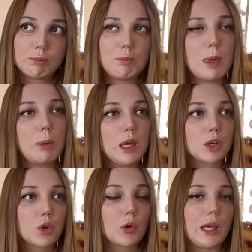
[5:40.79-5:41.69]
Maybe
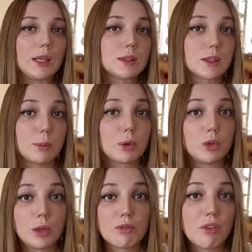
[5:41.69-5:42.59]
it creates some
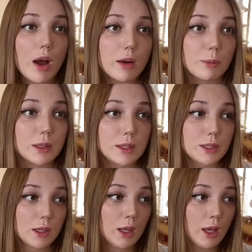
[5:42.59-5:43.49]
good environment
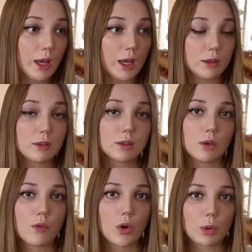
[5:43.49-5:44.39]
at
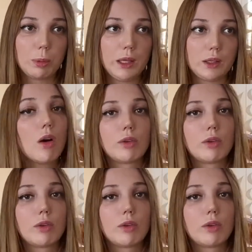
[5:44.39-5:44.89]
a workplace.